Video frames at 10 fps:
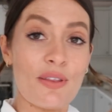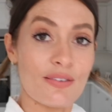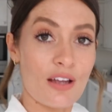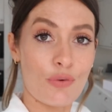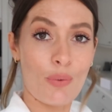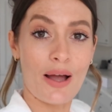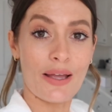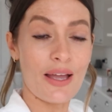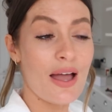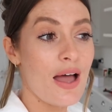of this stuff
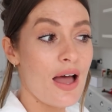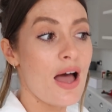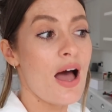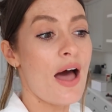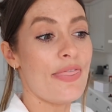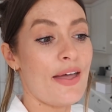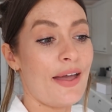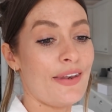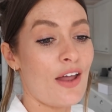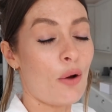away and
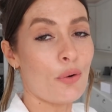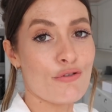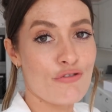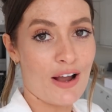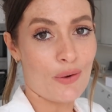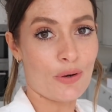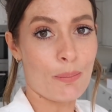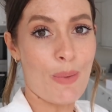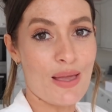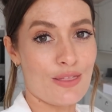then I will crack on
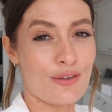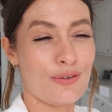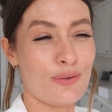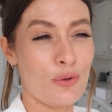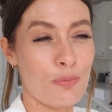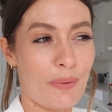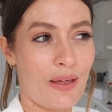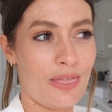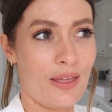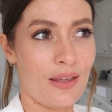and make the soup,
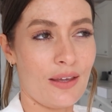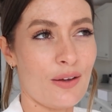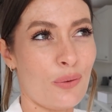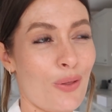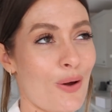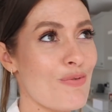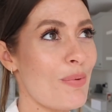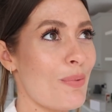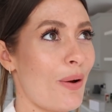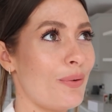I think. Although I
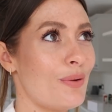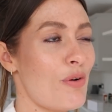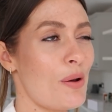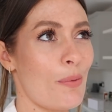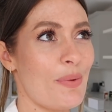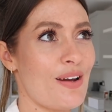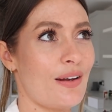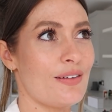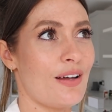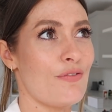probably won't, probably won't be
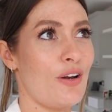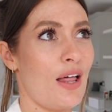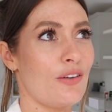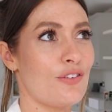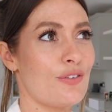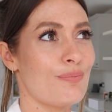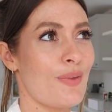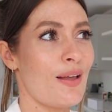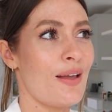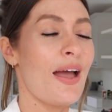done in time for lunch.
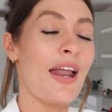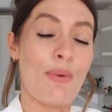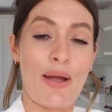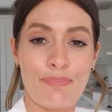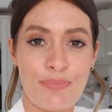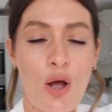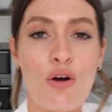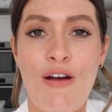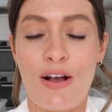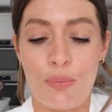Anyway, I'll
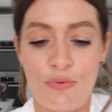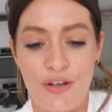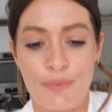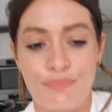crack on with